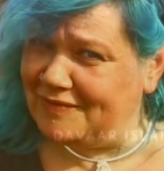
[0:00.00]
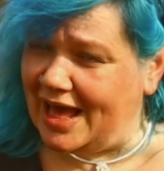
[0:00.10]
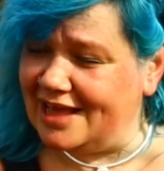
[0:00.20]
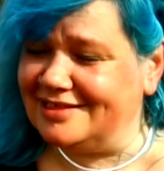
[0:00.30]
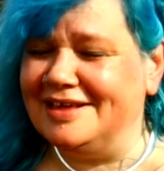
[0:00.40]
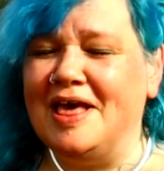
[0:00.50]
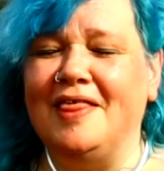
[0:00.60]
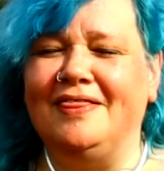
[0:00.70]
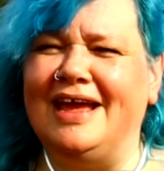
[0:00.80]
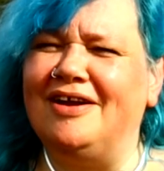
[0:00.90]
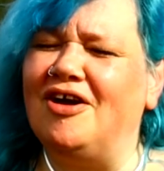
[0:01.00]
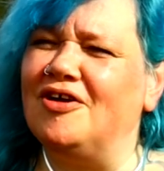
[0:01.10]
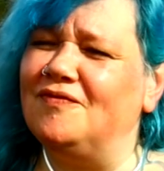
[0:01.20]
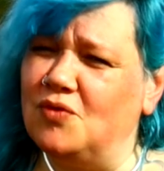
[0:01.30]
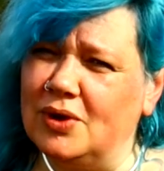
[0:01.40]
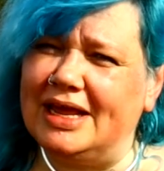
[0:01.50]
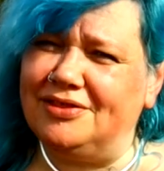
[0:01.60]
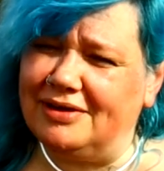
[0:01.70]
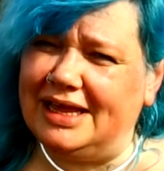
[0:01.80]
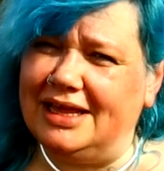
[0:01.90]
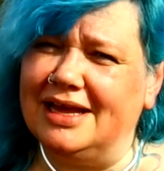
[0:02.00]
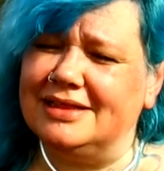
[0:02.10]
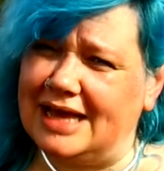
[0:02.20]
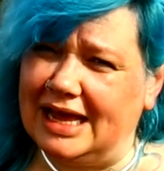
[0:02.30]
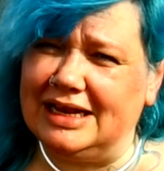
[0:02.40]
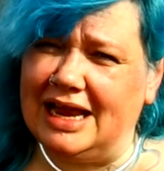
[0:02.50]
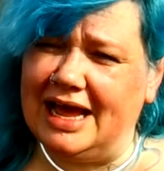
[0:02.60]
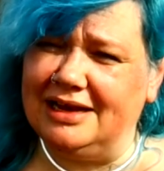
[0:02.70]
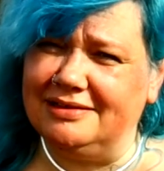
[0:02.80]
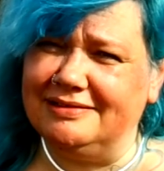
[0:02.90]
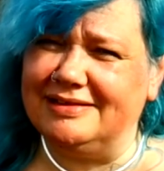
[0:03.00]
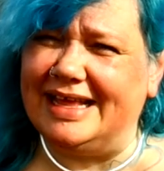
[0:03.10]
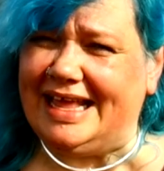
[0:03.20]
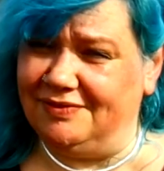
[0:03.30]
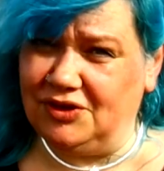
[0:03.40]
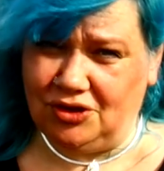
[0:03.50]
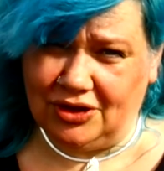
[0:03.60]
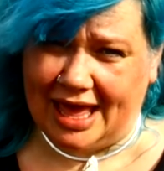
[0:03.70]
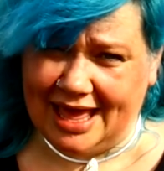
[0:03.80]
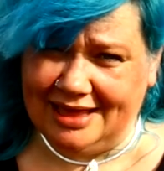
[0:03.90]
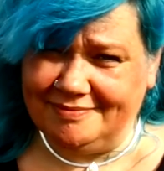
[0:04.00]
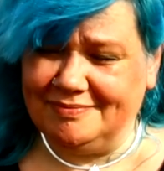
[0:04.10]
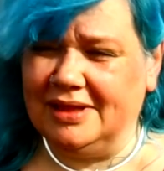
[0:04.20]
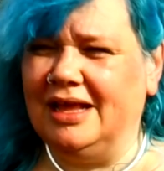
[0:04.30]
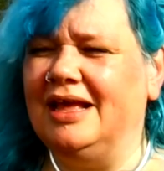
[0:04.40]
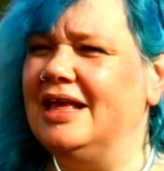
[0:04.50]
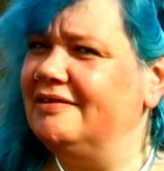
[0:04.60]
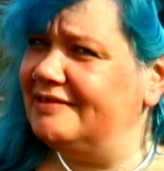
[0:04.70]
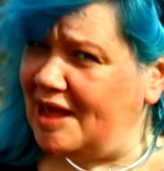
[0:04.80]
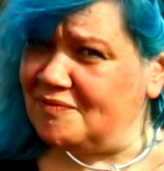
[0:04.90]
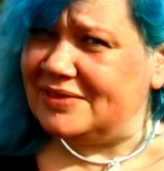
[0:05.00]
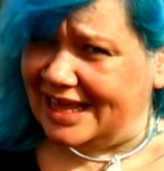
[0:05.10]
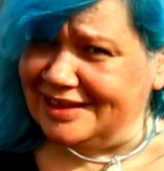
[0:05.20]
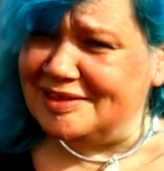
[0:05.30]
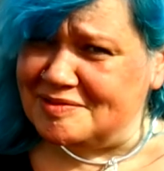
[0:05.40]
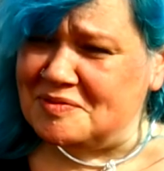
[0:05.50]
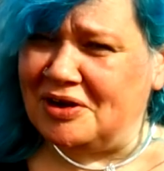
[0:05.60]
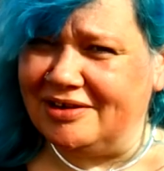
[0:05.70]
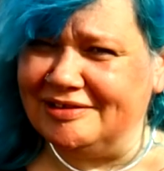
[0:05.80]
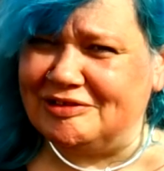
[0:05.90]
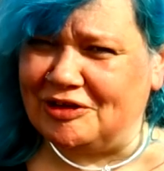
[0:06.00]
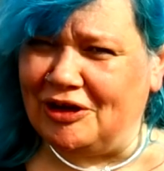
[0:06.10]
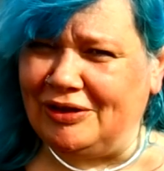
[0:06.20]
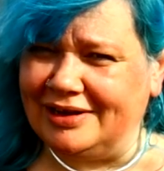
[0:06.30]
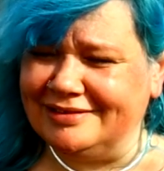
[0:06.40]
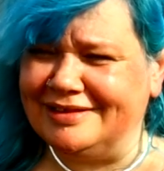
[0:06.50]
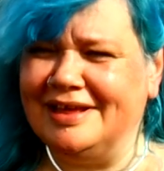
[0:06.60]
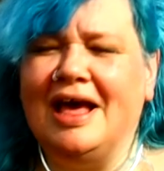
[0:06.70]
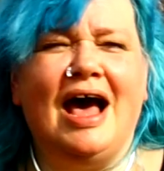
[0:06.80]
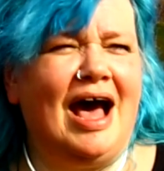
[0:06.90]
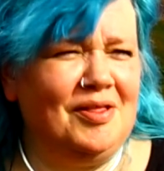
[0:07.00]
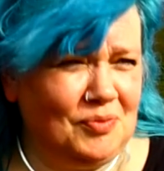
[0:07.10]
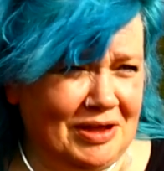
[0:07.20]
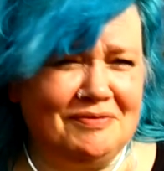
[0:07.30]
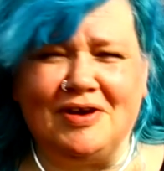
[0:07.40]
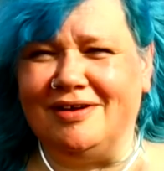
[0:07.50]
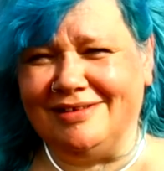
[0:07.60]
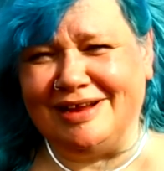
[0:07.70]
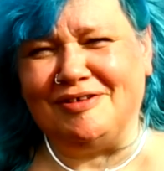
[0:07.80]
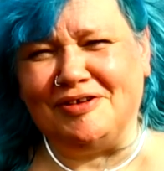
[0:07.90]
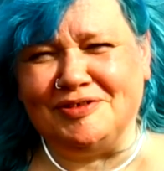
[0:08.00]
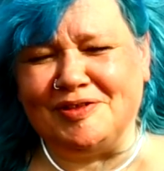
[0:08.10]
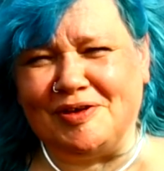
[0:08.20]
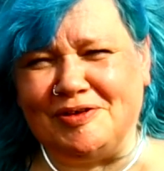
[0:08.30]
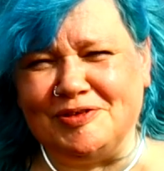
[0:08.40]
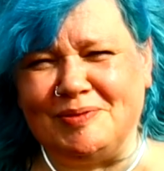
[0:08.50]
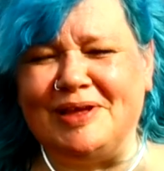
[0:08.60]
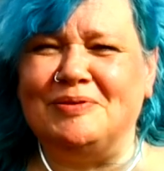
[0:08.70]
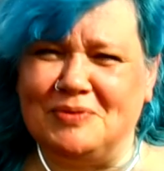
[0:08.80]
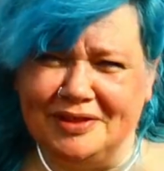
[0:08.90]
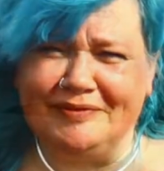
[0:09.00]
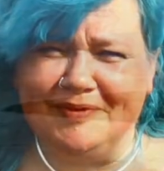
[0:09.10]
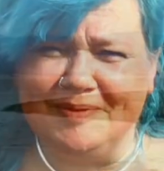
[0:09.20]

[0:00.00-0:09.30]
fact, there are 43 tidal islands in the UK. 17 of them are in Scotland, and we've currently crossed the causeway to one of